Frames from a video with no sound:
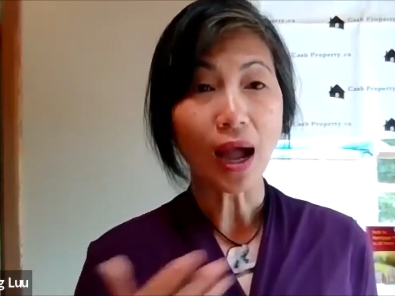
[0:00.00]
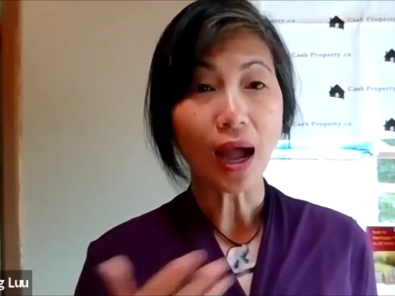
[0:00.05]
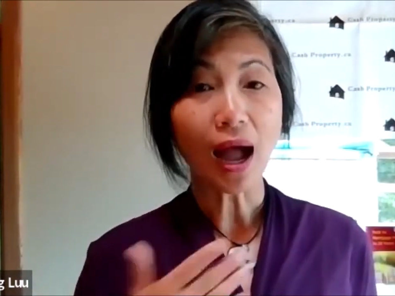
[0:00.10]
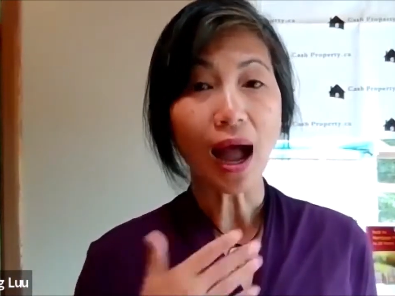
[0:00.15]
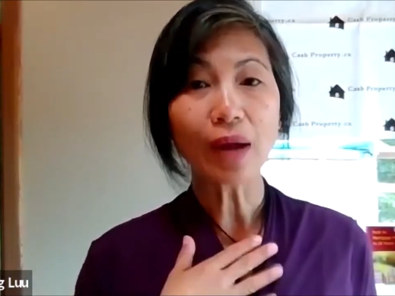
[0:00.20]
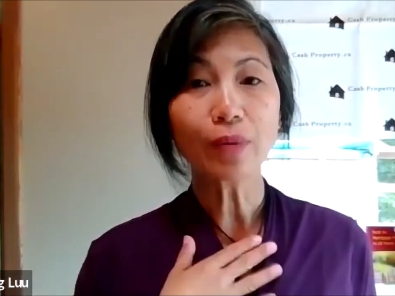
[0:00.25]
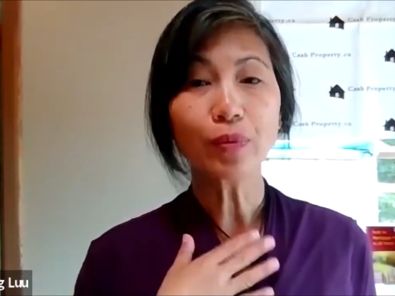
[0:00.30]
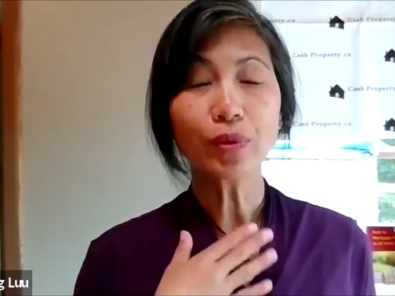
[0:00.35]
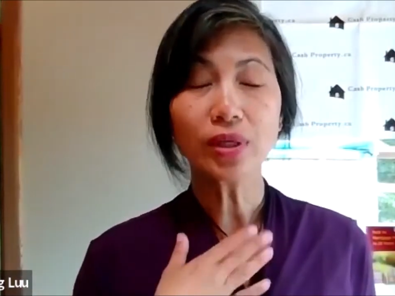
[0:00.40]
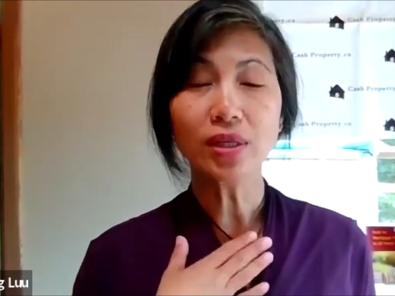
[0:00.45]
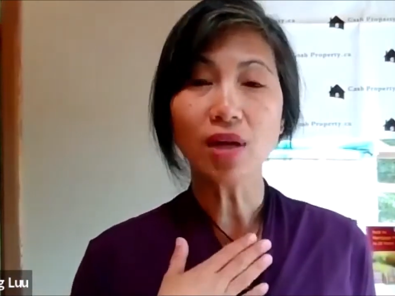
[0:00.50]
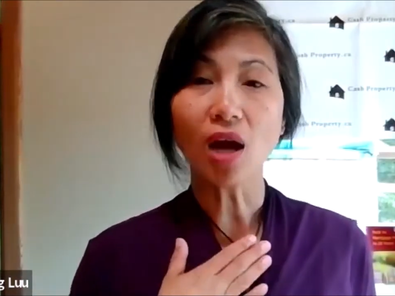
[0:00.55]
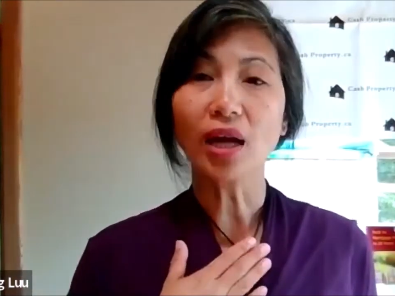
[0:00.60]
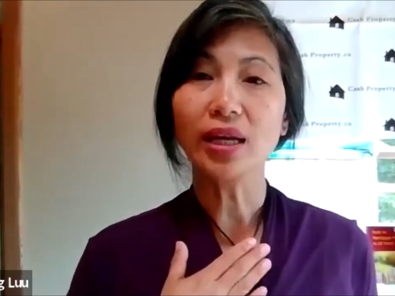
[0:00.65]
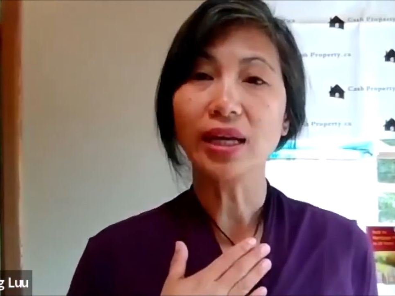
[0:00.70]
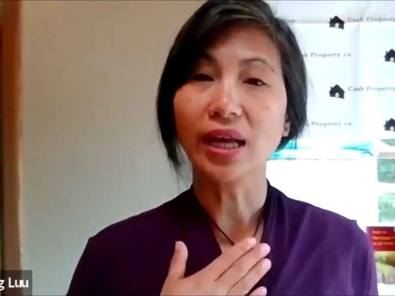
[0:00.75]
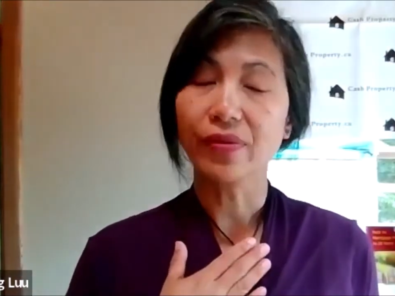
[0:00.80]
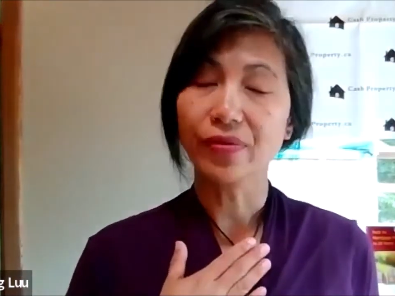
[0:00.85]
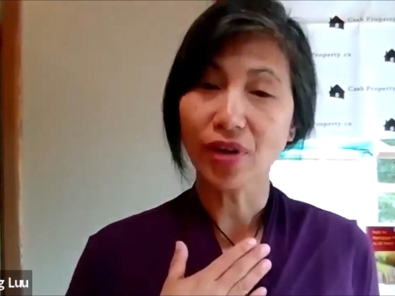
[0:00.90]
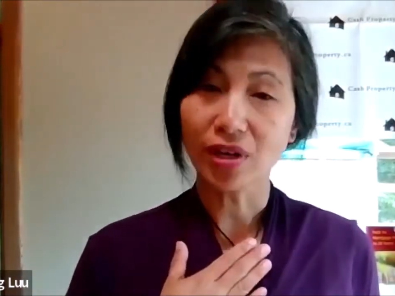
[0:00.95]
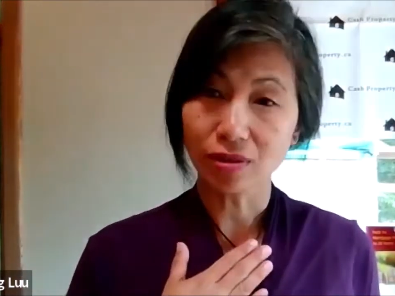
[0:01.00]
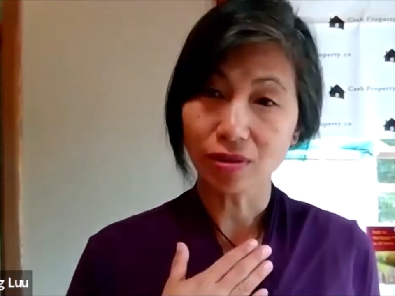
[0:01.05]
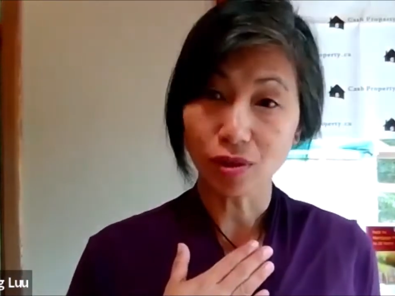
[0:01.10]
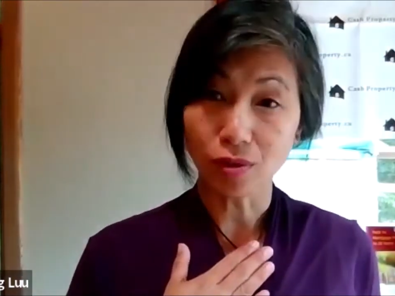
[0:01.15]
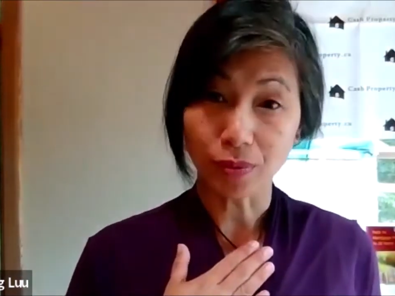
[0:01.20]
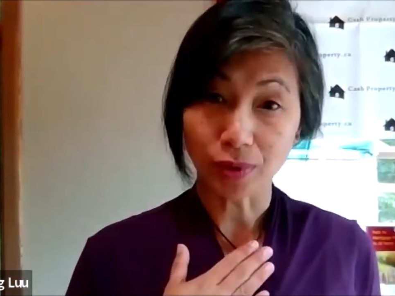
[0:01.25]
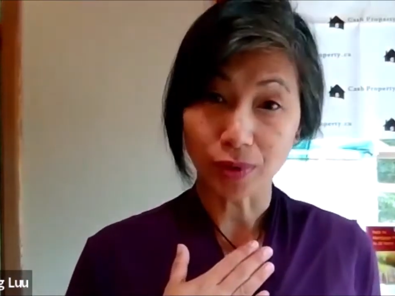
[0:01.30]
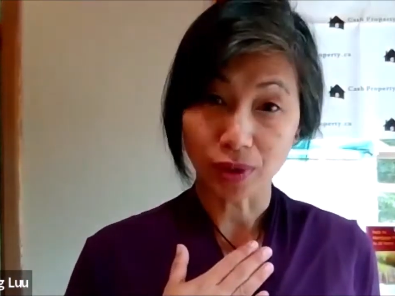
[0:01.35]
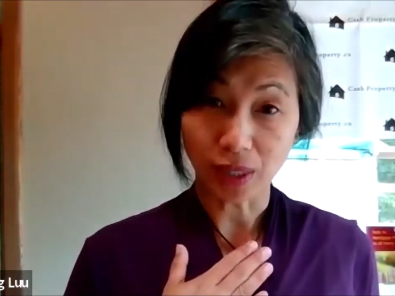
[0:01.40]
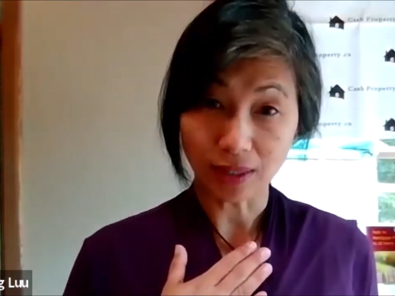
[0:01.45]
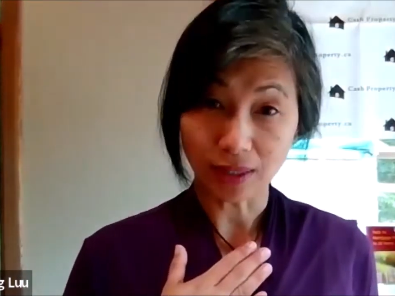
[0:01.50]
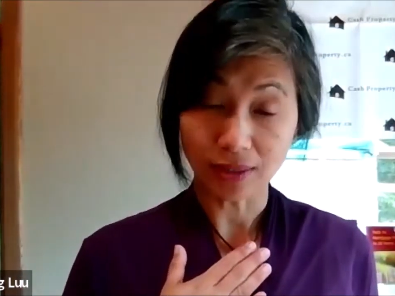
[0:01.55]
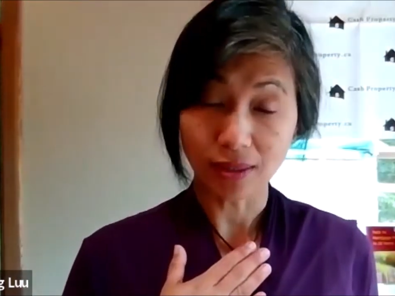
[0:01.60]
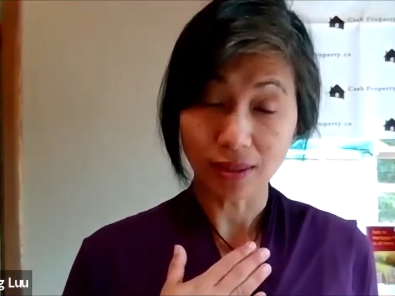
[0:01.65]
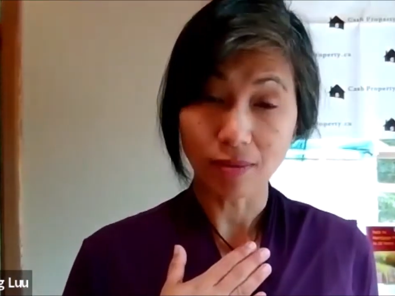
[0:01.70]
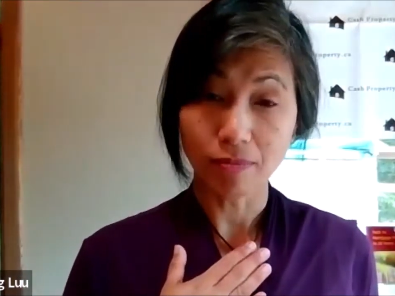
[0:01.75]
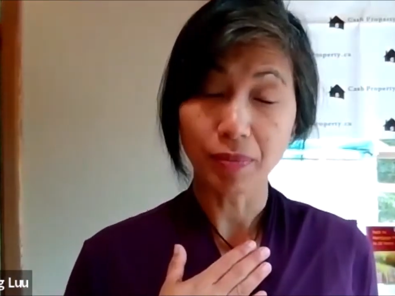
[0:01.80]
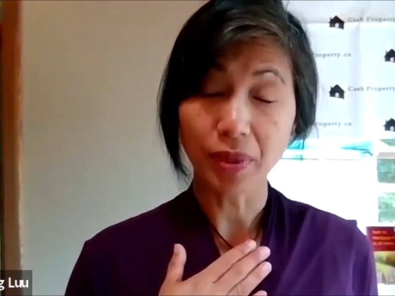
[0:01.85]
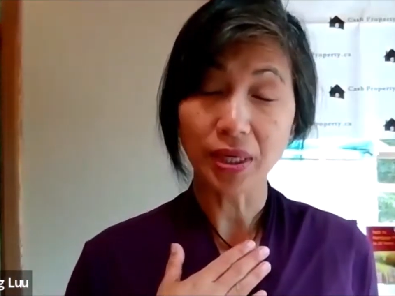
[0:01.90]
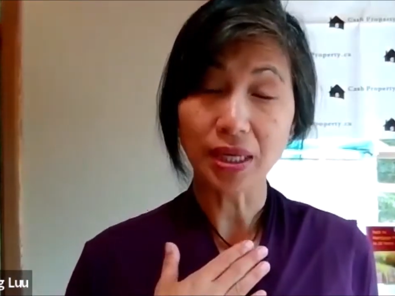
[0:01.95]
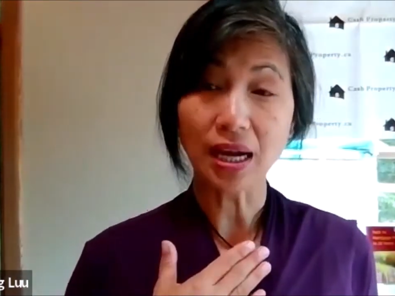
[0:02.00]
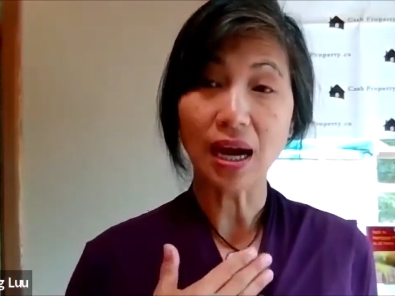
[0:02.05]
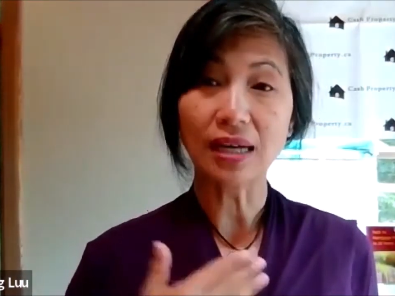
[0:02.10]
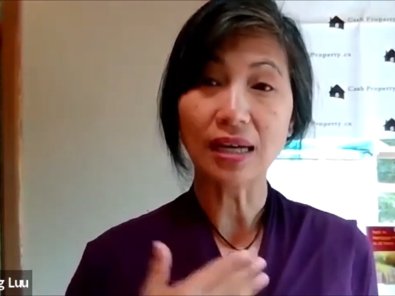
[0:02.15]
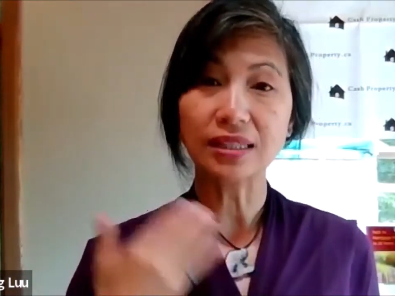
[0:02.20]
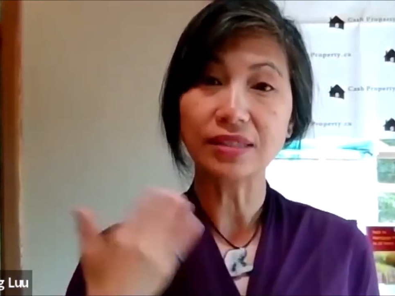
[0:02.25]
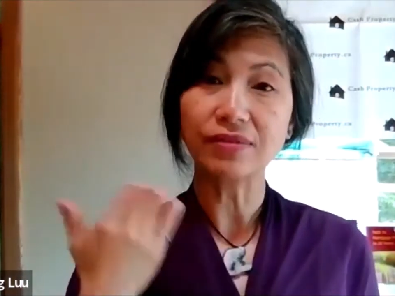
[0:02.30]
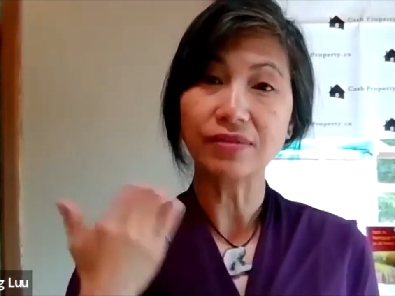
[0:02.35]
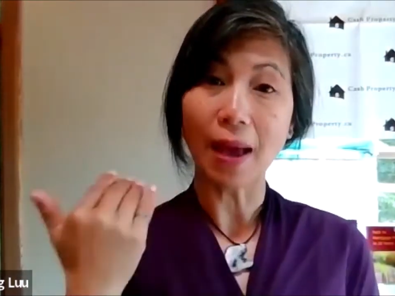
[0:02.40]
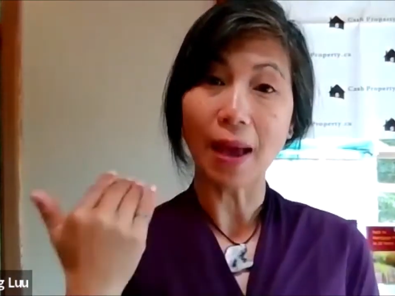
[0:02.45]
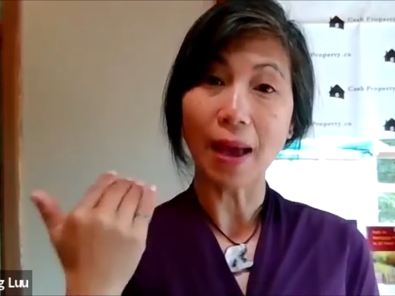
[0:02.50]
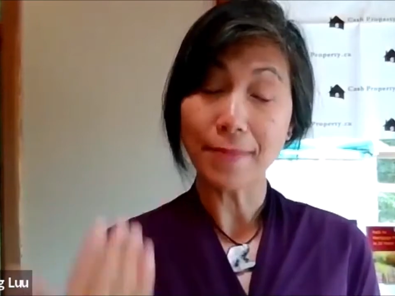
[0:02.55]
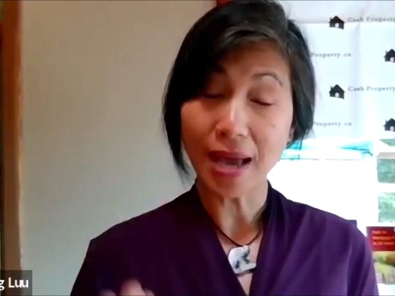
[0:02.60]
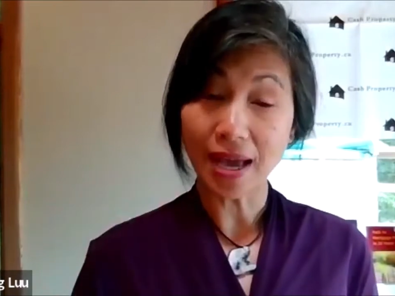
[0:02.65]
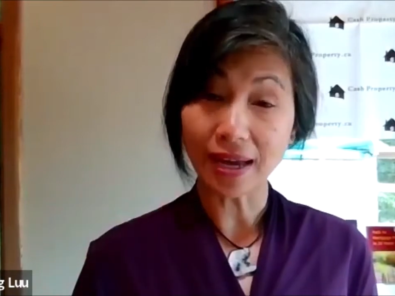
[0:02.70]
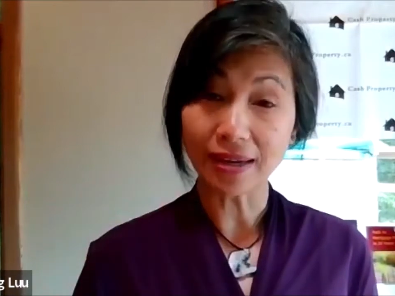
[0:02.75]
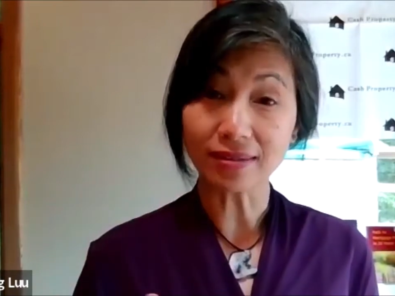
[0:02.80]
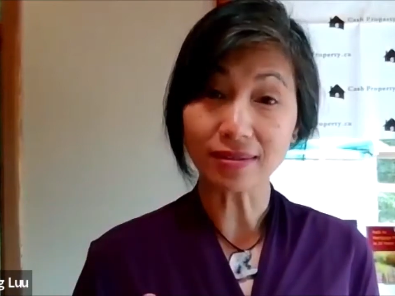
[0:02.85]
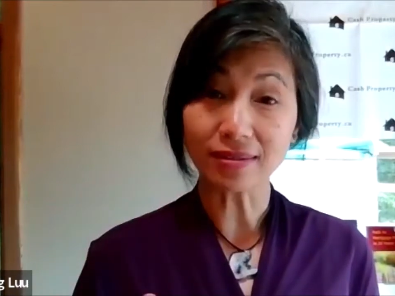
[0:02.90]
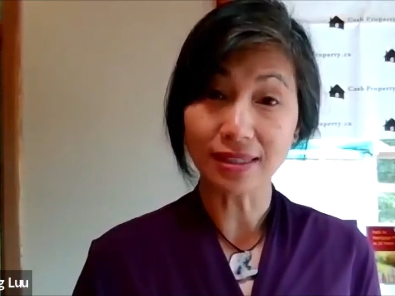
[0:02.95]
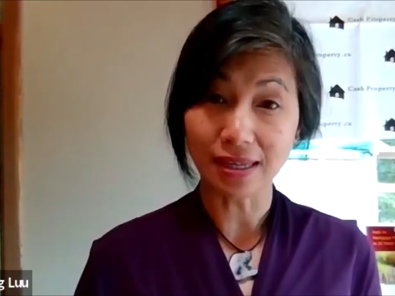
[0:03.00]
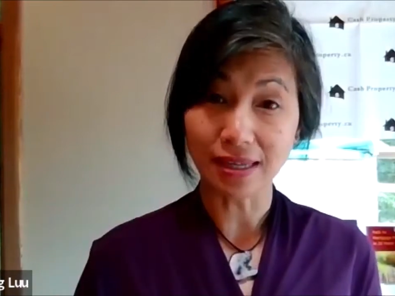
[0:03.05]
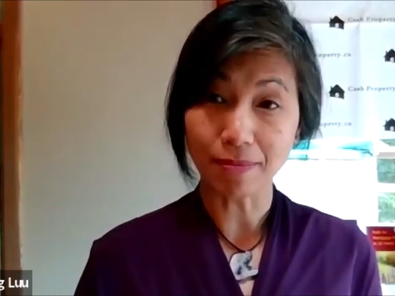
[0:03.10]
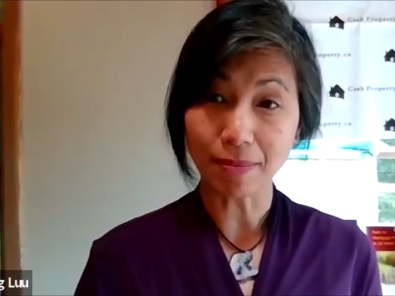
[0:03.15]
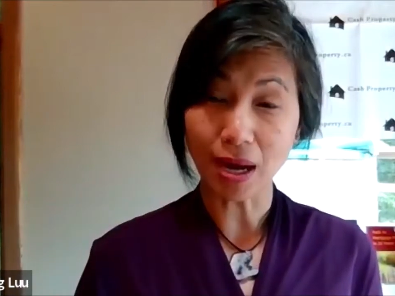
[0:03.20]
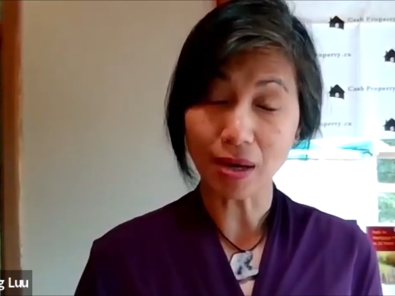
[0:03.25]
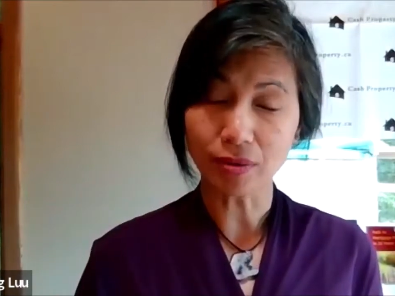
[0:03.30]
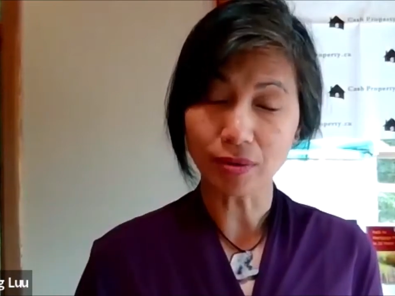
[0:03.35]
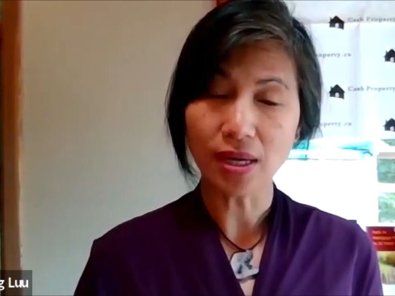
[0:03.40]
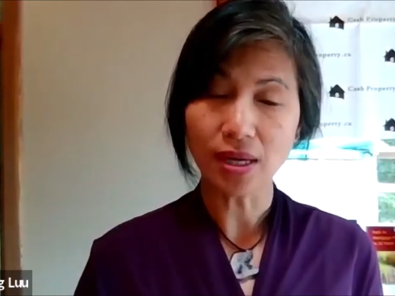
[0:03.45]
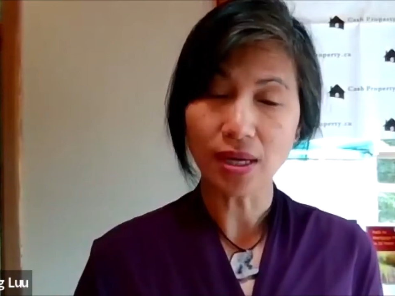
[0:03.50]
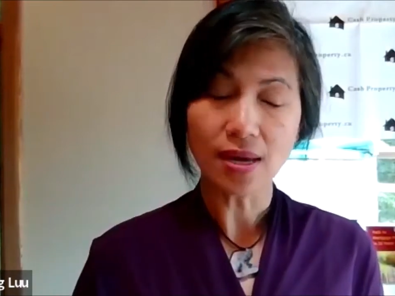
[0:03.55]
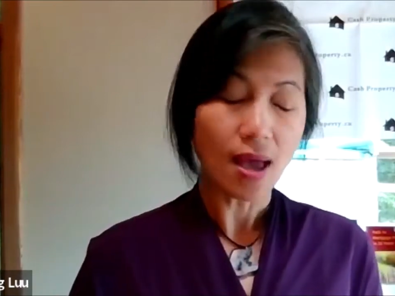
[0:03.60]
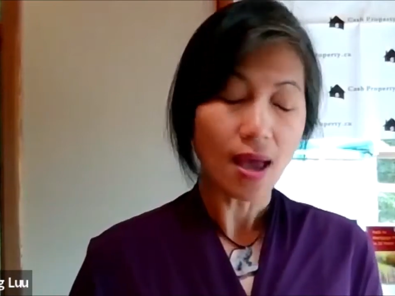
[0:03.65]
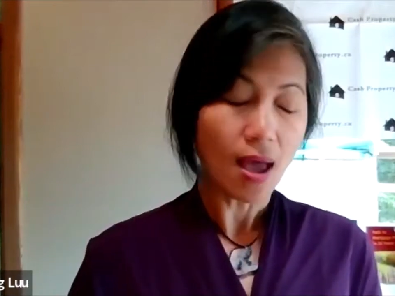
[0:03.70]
I would not get that 2% because of that penalty amount.